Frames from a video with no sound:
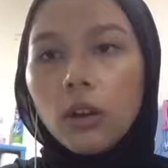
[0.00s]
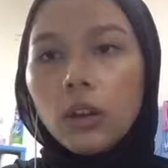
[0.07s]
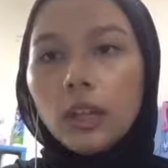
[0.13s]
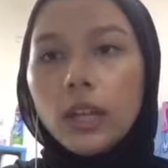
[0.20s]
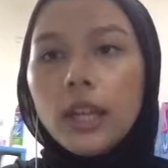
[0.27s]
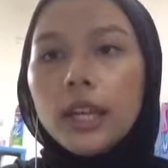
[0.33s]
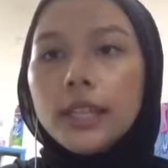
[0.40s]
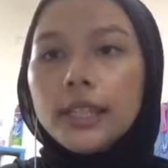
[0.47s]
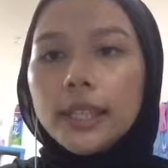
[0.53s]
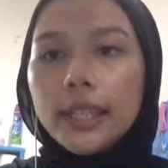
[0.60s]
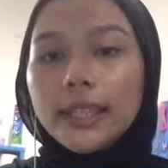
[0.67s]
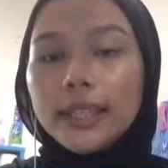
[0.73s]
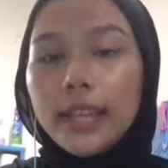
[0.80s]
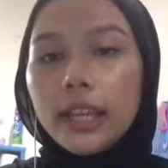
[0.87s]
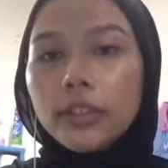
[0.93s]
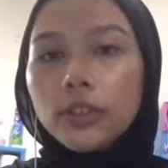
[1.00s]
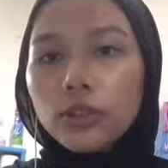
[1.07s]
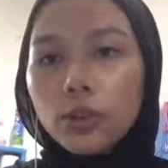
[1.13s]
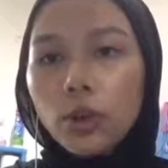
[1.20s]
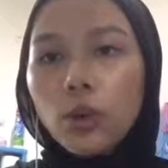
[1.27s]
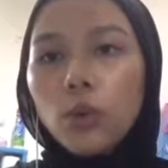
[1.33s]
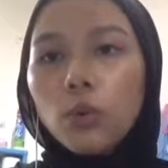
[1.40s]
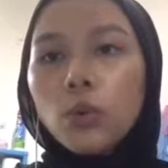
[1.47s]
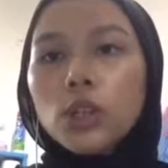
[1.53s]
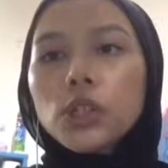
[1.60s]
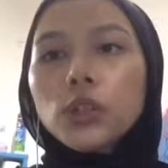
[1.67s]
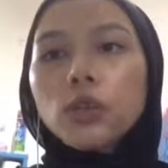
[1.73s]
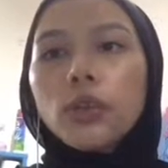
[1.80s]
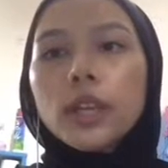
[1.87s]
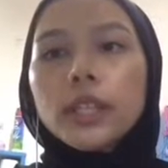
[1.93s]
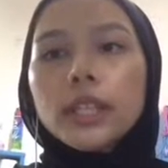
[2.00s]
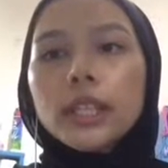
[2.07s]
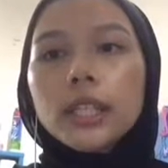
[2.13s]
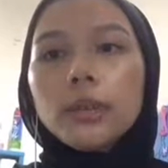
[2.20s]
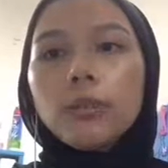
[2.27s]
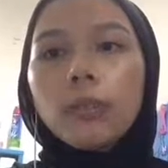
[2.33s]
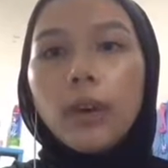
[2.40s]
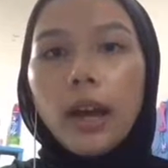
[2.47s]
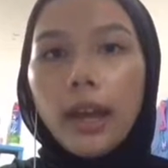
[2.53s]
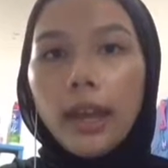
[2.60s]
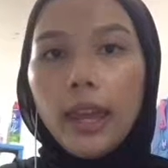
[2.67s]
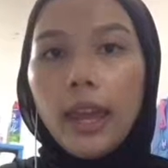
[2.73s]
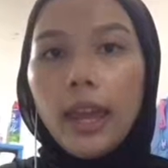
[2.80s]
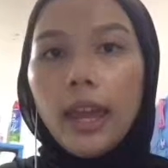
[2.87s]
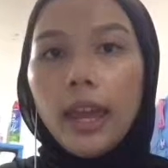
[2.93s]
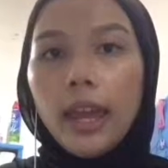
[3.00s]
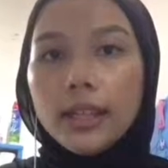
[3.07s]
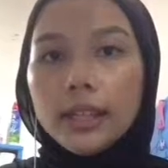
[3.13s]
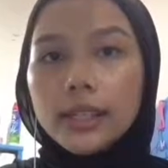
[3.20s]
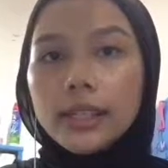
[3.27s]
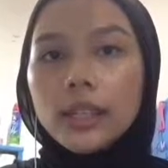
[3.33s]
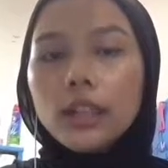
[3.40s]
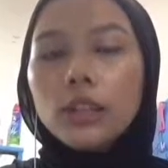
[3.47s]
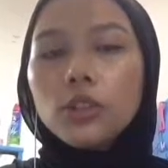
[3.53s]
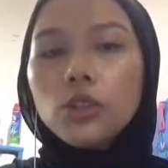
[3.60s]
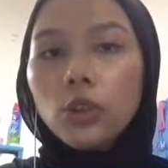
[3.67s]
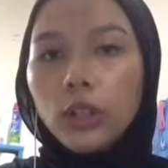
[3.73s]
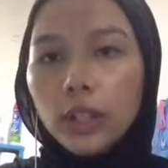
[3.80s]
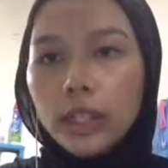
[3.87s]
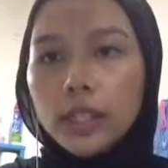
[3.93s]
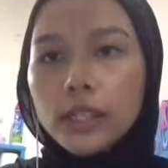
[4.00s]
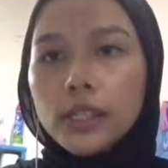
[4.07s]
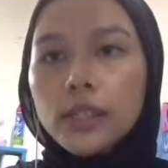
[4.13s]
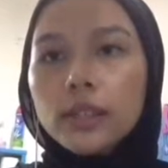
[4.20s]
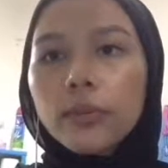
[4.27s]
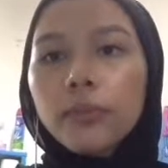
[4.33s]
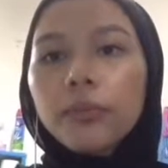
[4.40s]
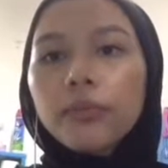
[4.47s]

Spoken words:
or Tic-Tac-Toe, was created by A.S. Douglas.